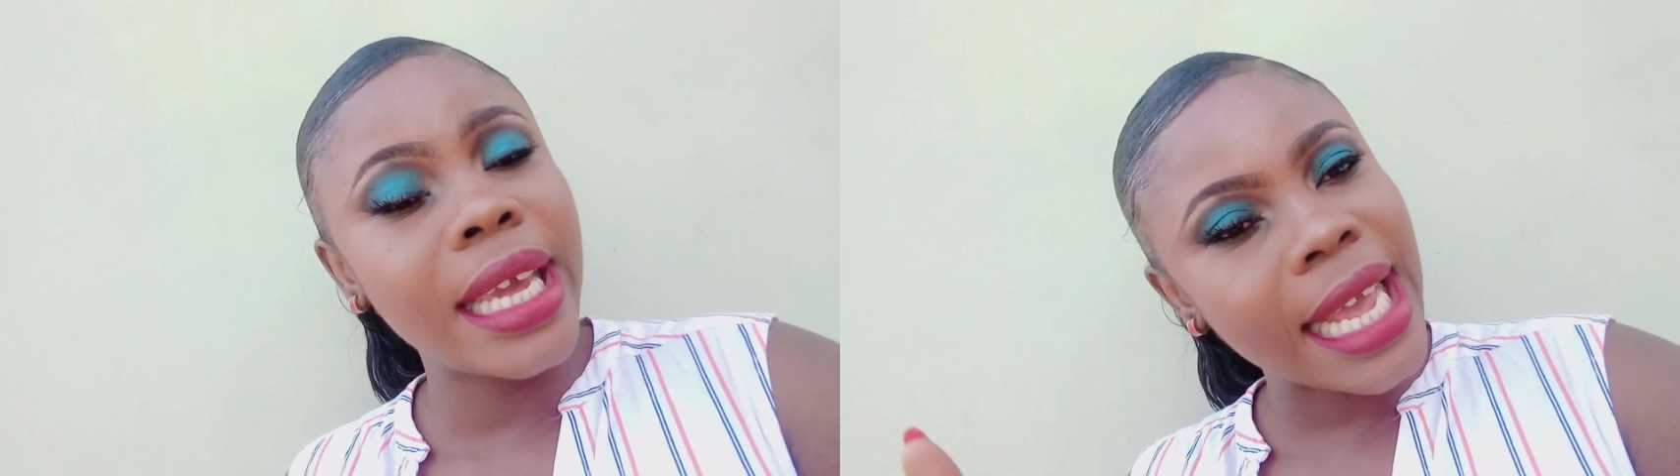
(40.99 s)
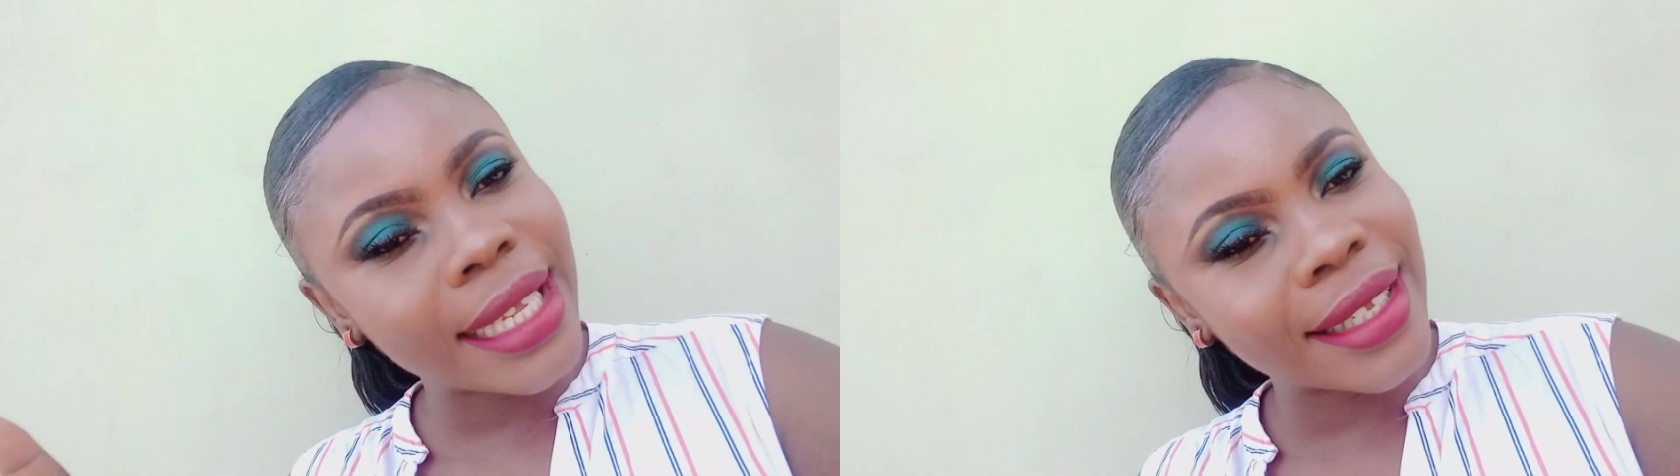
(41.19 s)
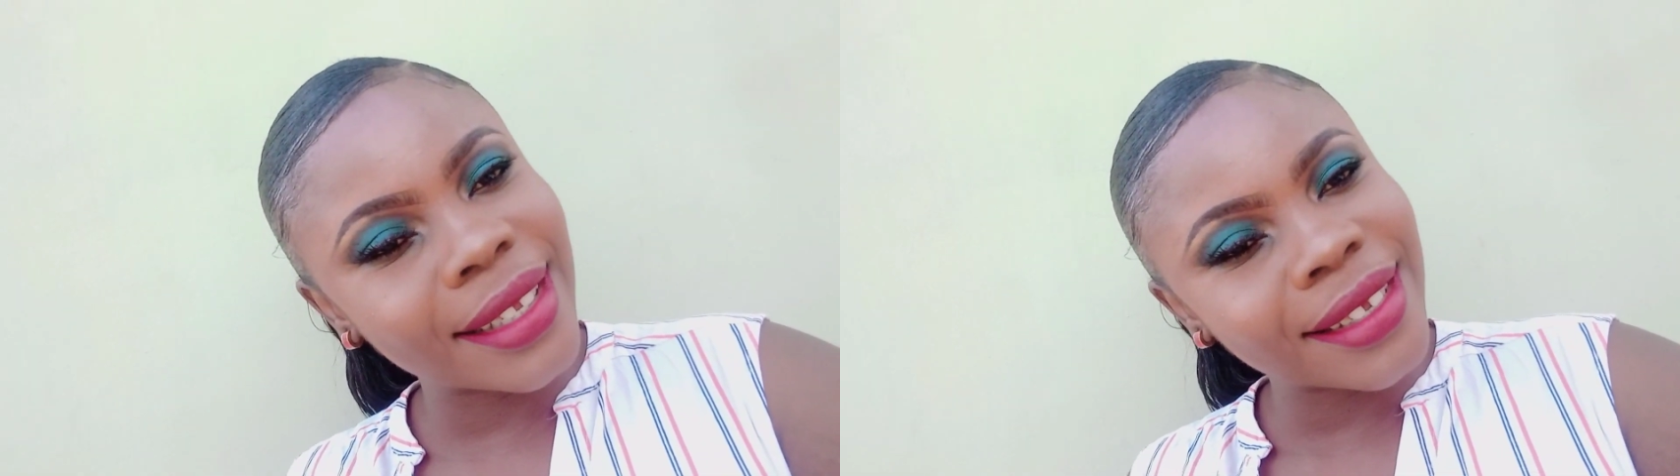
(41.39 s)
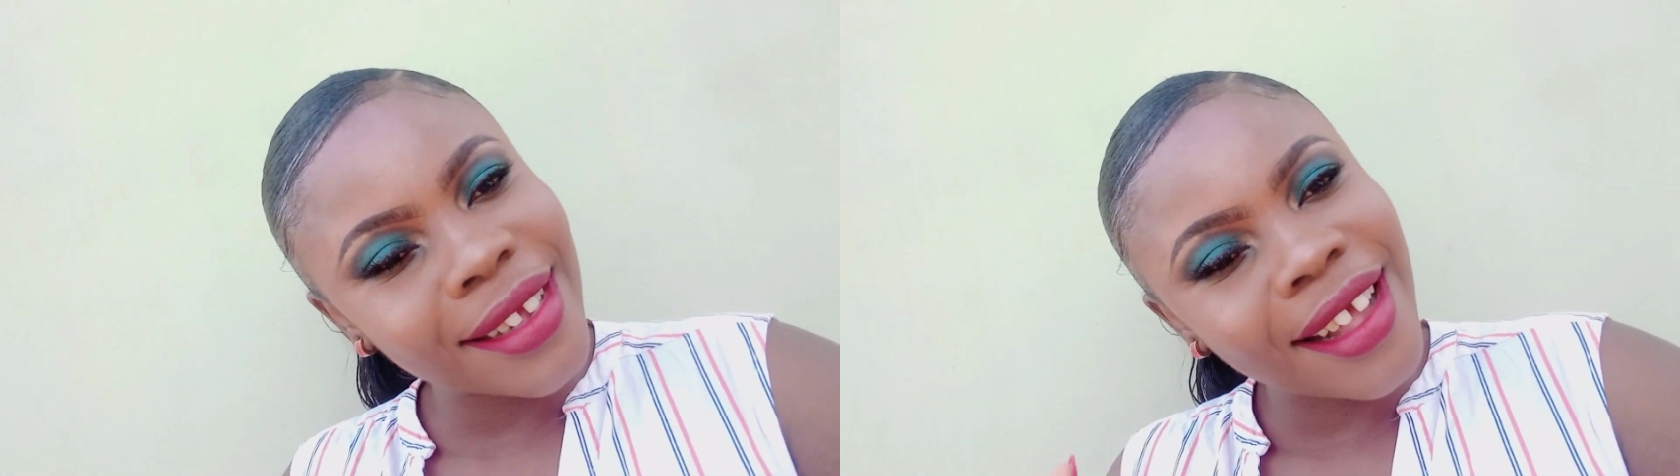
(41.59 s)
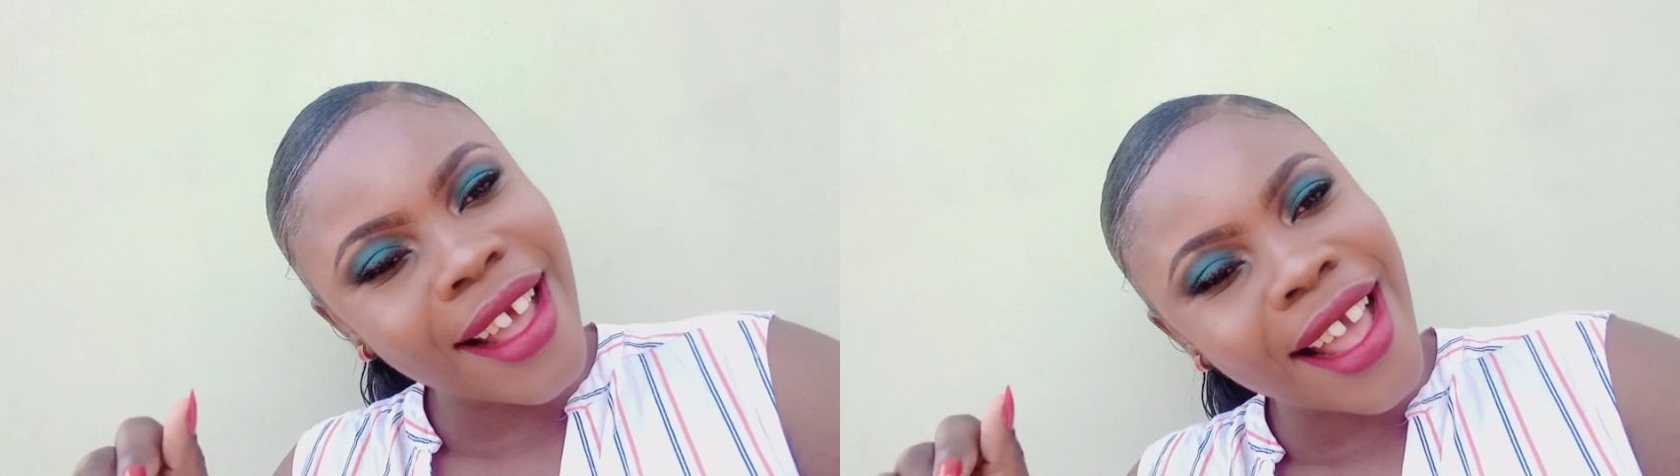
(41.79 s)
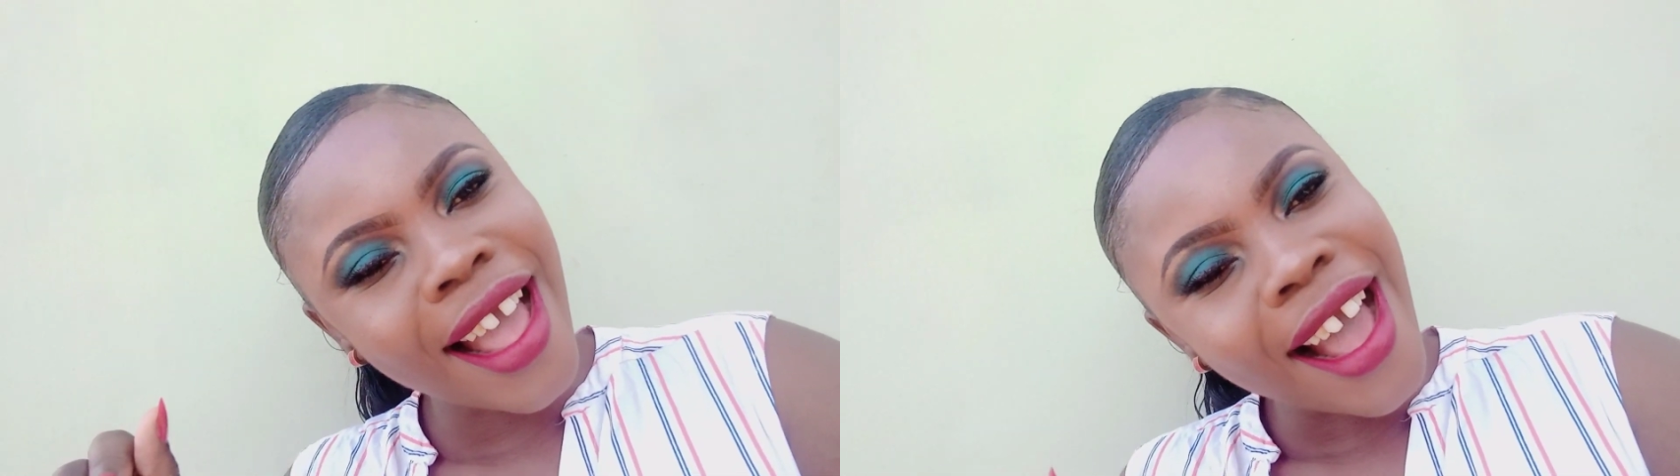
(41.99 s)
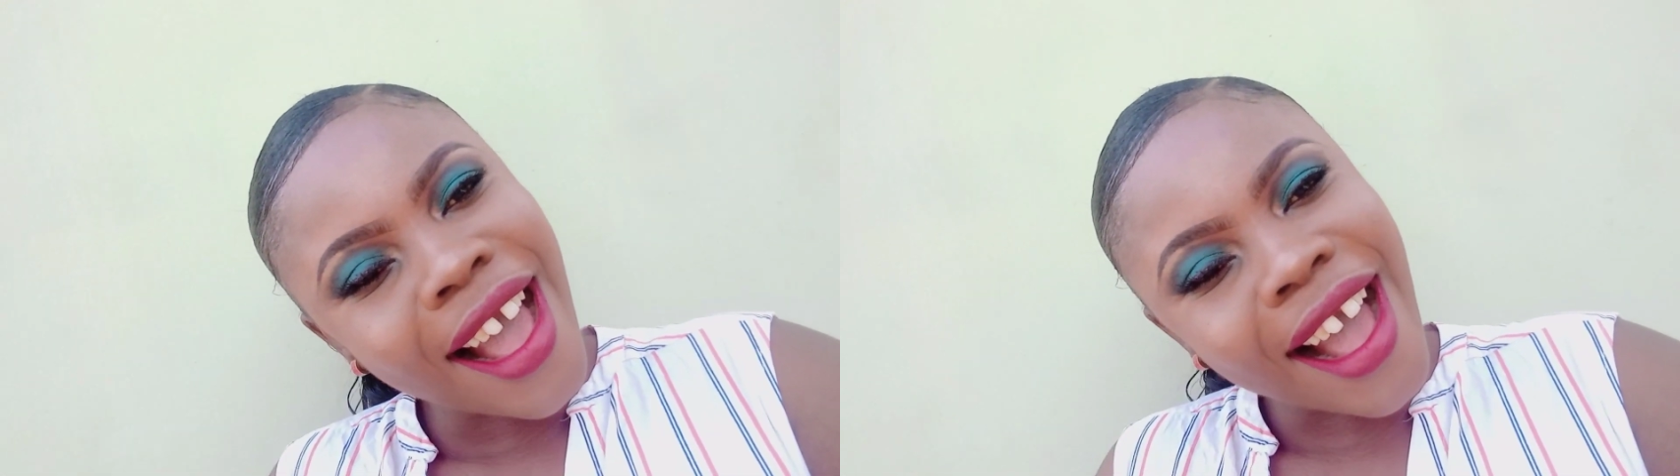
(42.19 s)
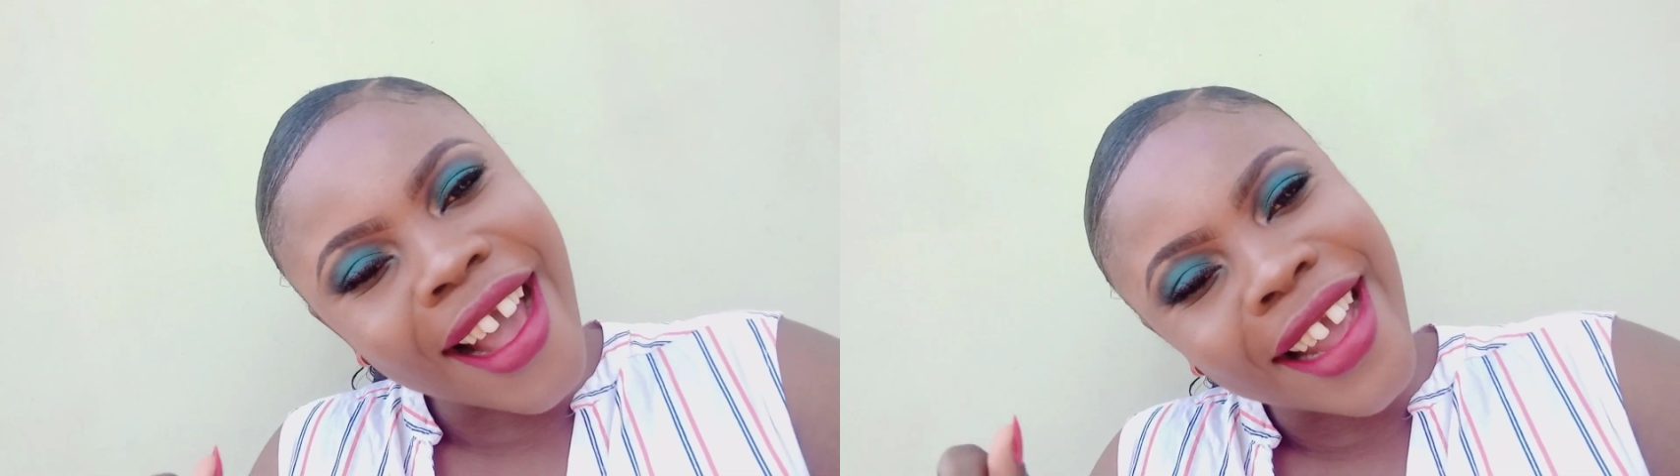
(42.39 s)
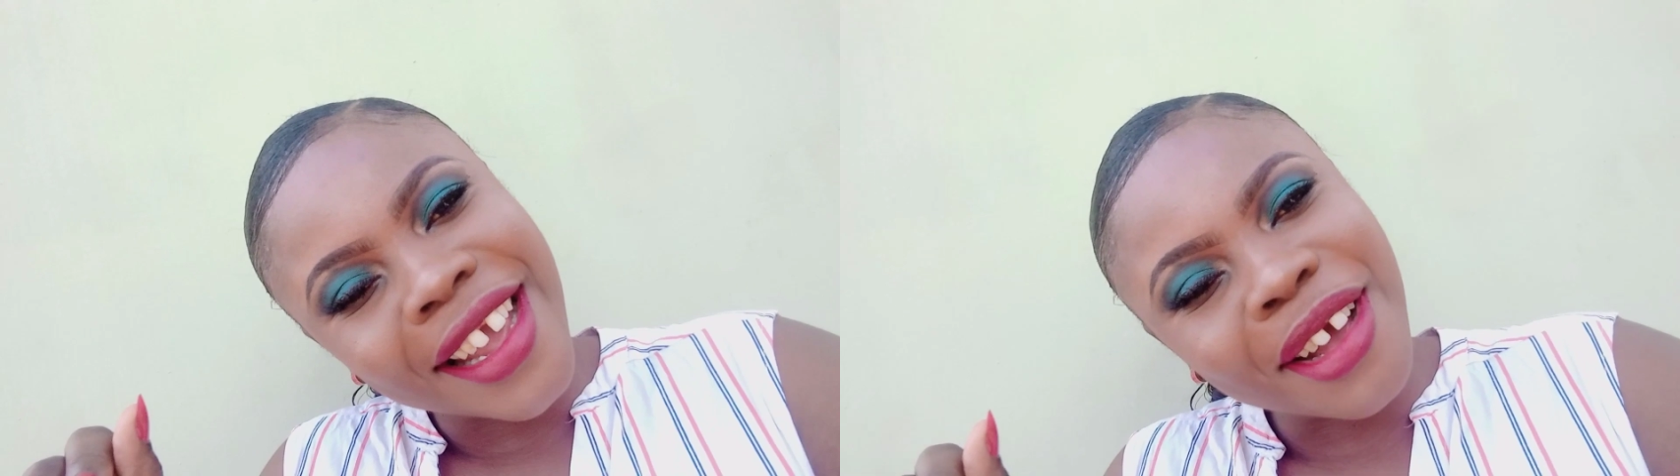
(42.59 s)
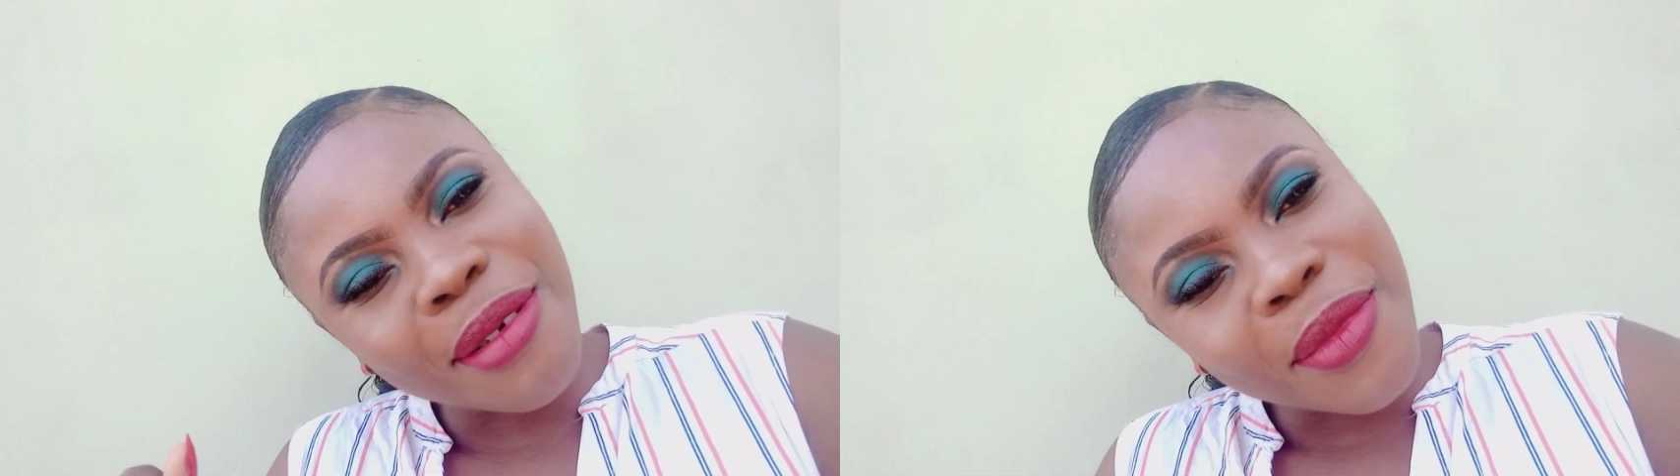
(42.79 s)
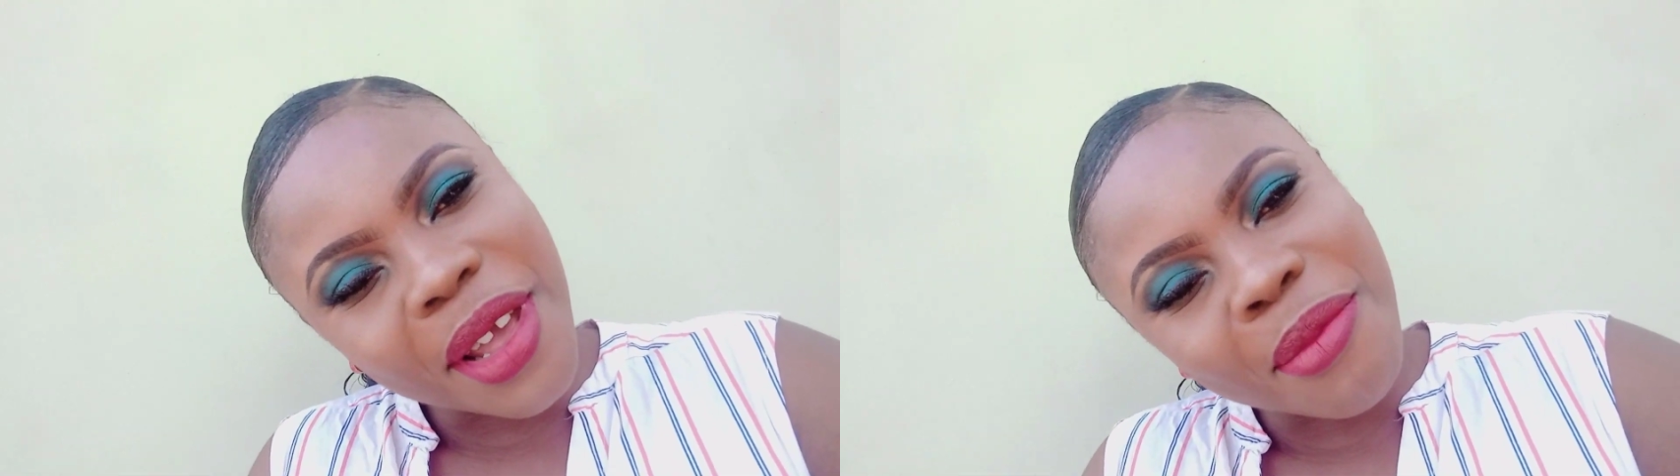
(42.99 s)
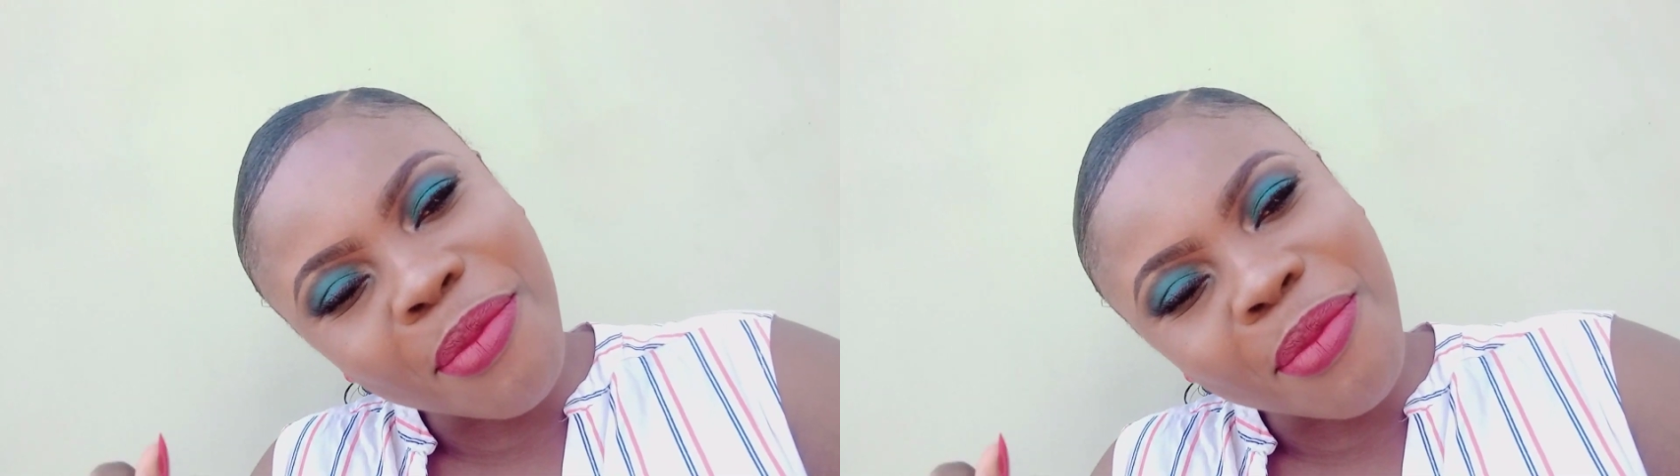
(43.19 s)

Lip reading: Yes, I am a